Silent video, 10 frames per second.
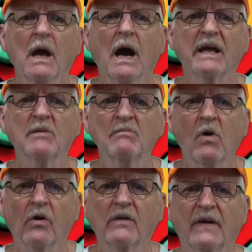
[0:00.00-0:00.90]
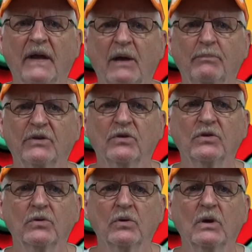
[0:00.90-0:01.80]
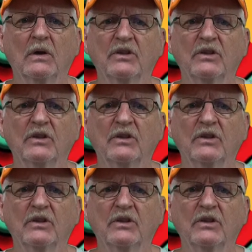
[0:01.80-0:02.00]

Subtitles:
I am more than happy to do